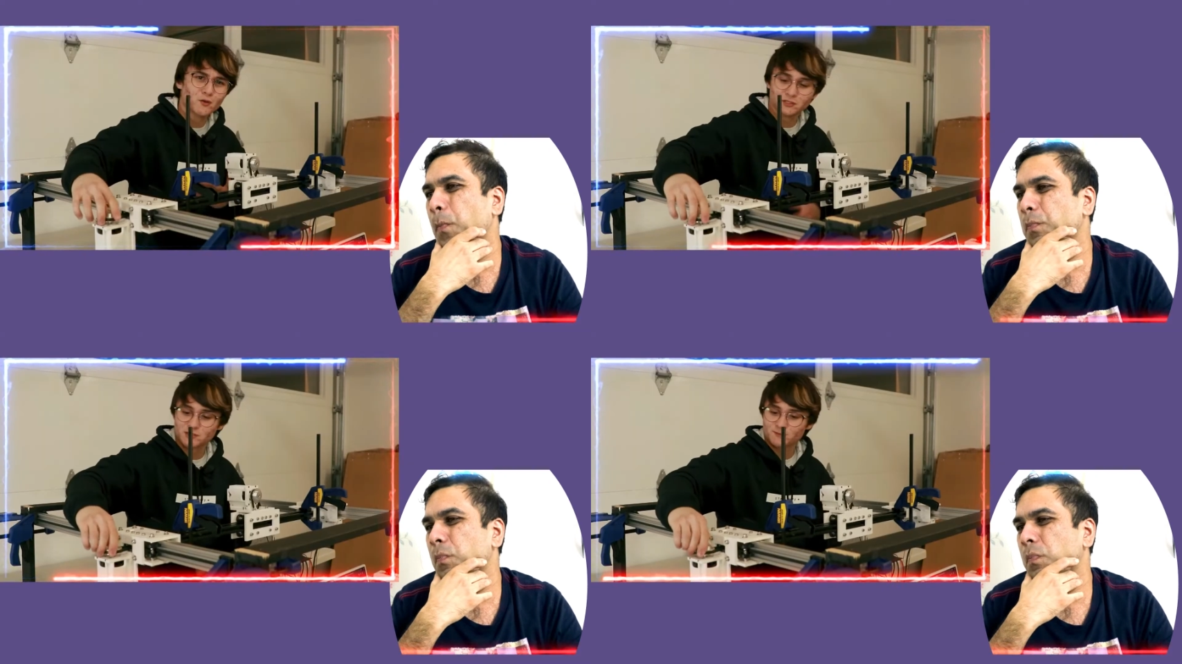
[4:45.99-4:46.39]
Speaker 1: own,
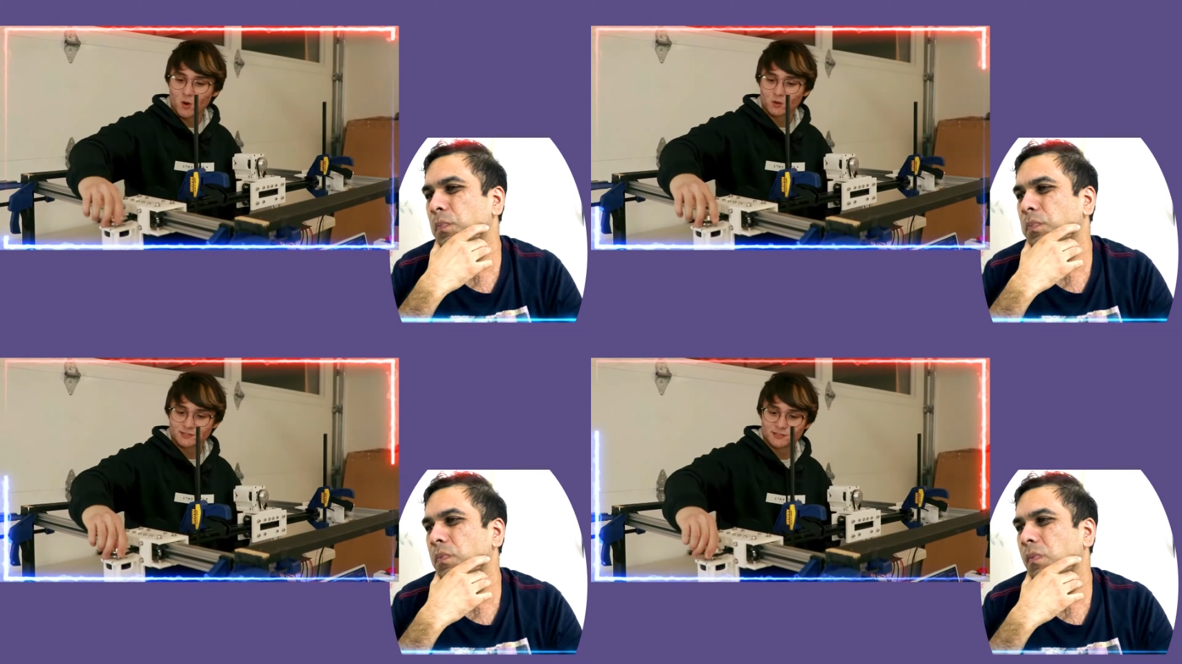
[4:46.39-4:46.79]
they're just
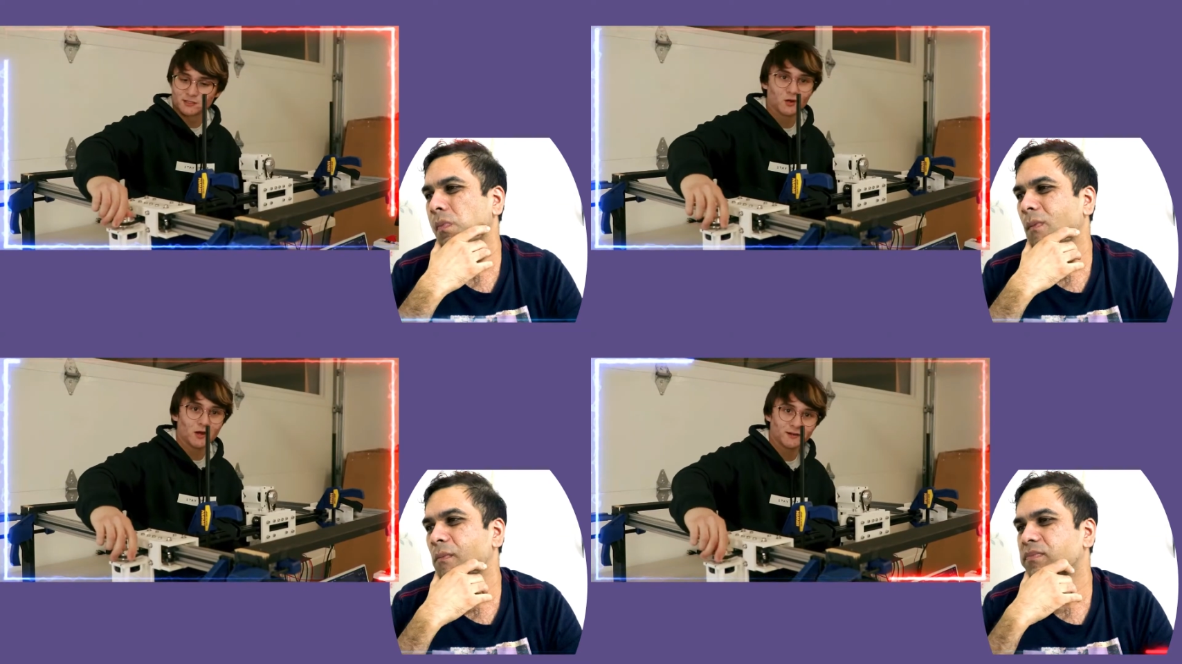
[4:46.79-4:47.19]
motors. They don't
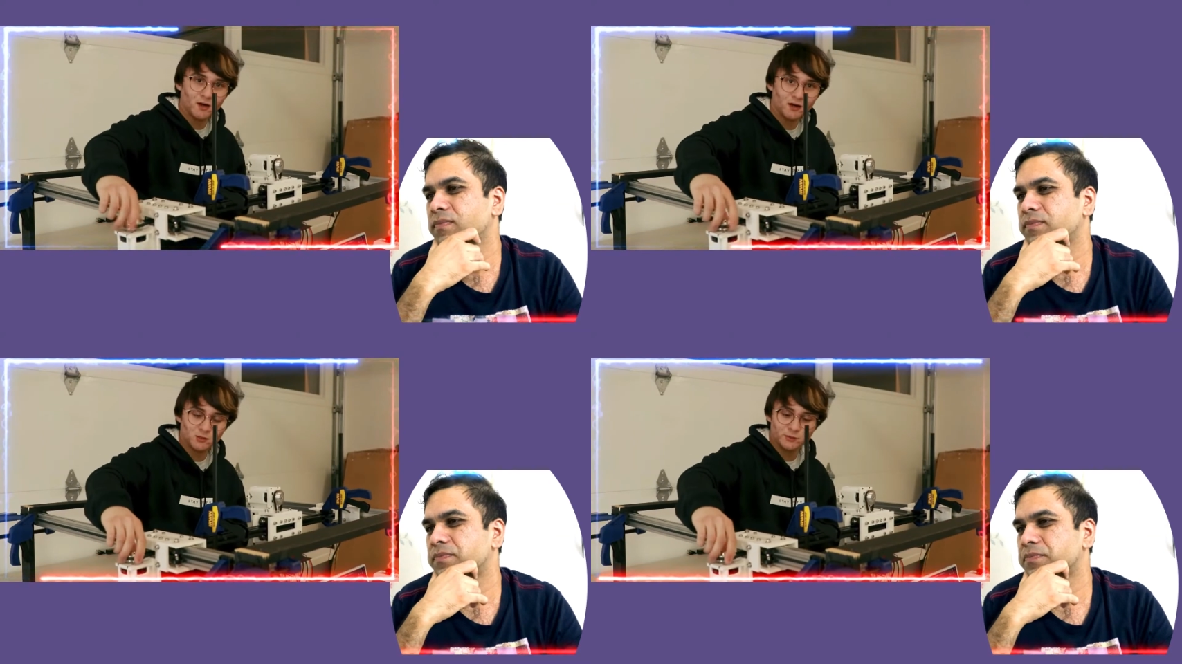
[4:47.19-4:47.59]
know how to
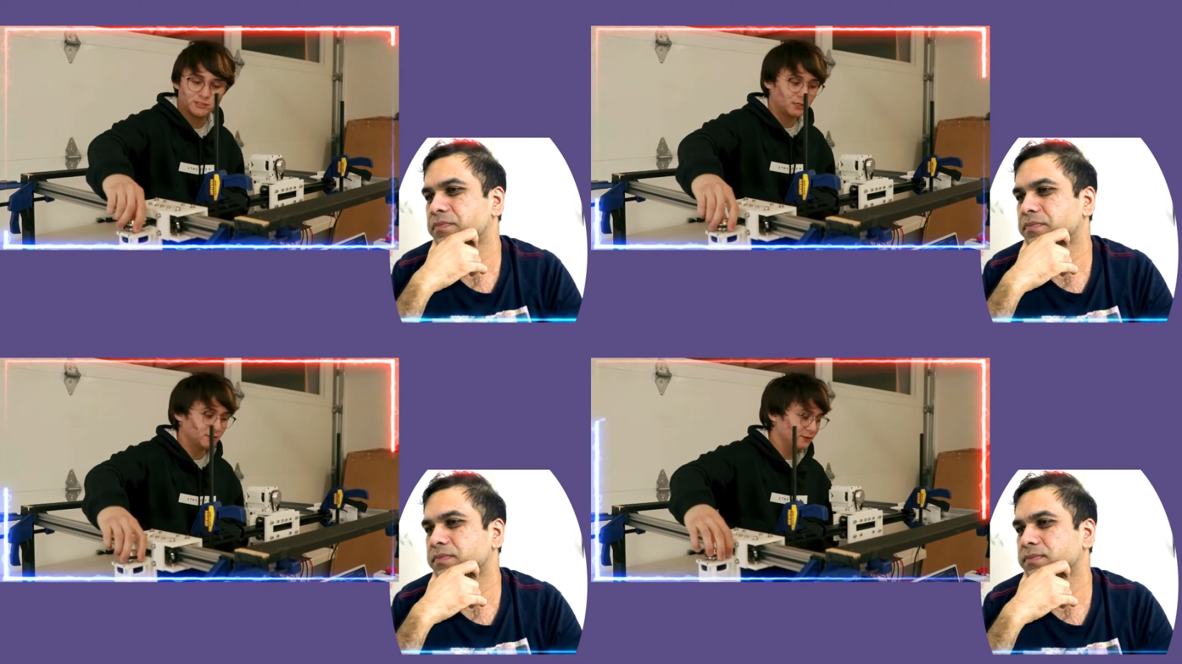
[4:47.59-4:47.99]
talk to each
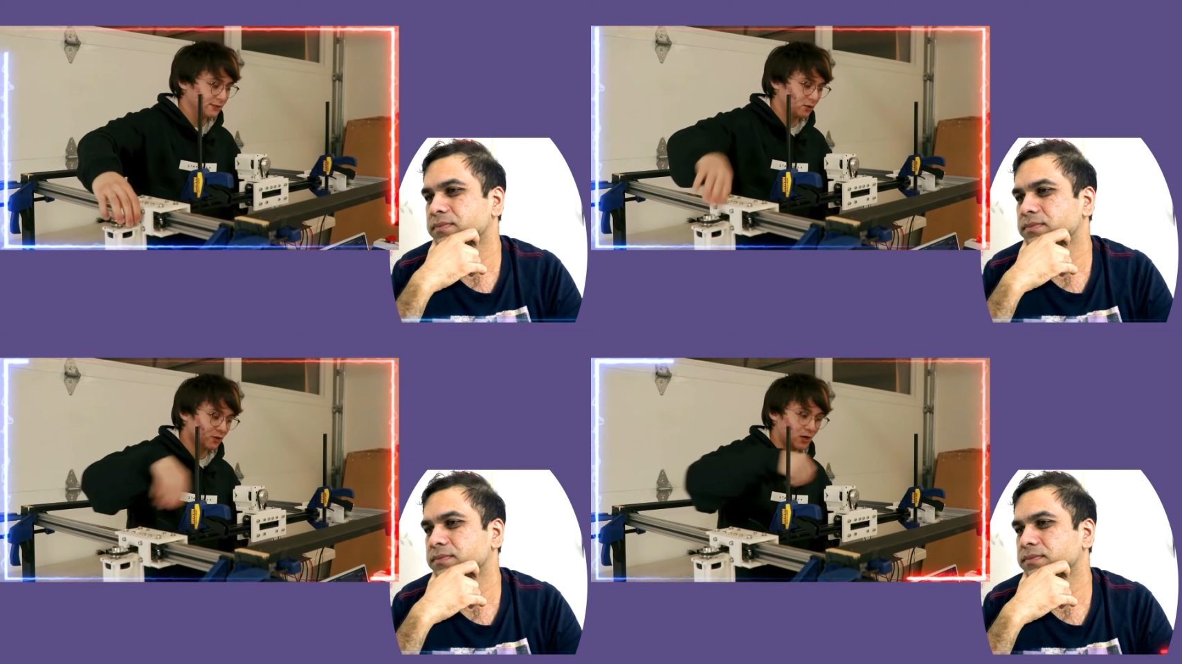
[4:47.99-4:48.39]
other. They
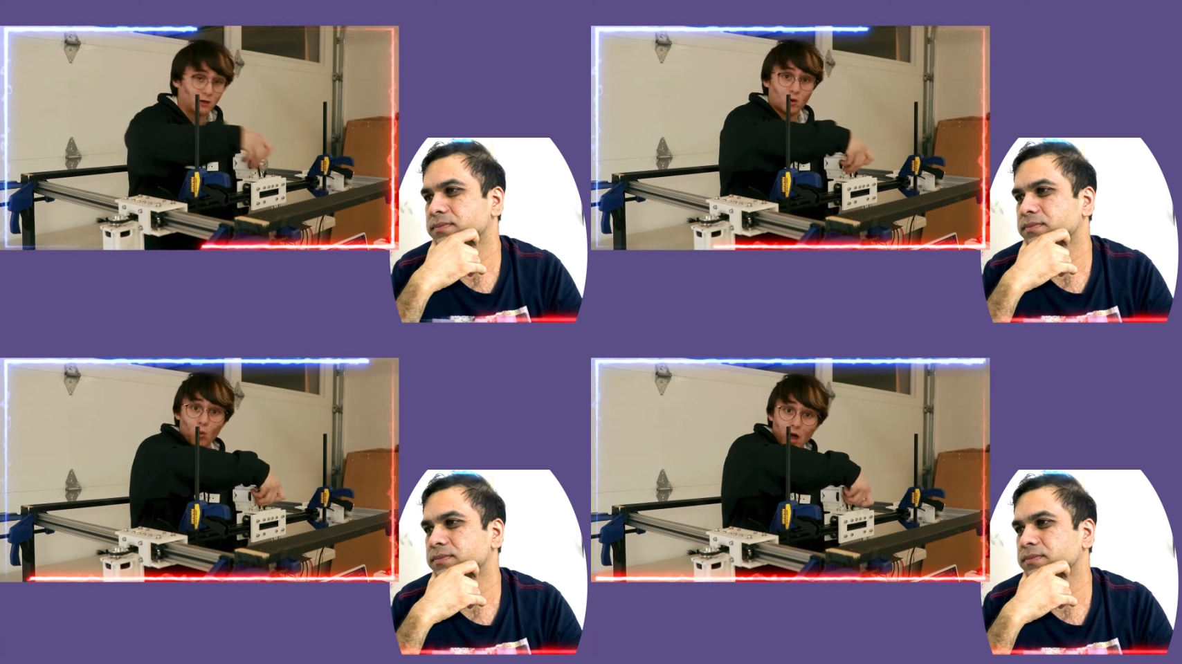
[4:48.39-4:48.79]
don't know how to